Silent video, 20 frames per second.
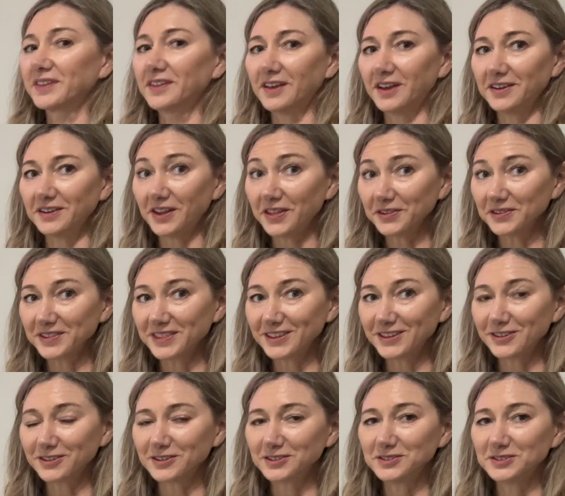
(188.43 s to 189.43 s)
another thing
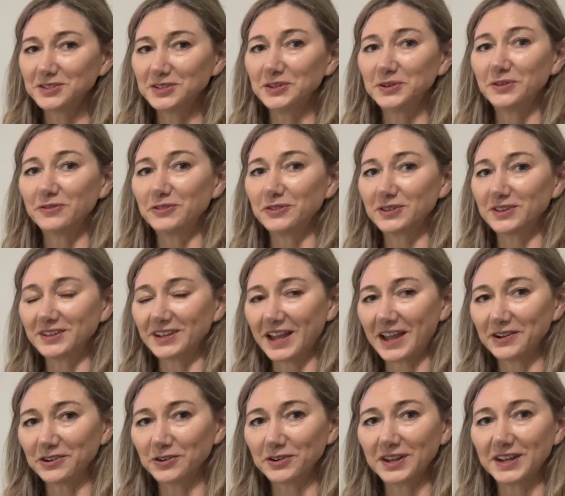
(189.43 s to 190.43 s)
you can do if you can
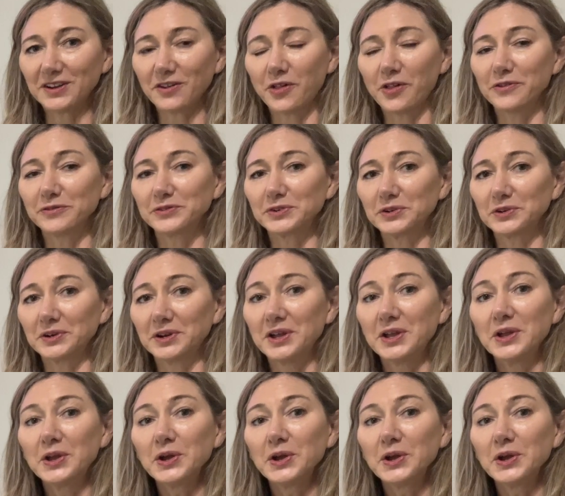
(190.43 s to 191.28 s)
aggregate all of your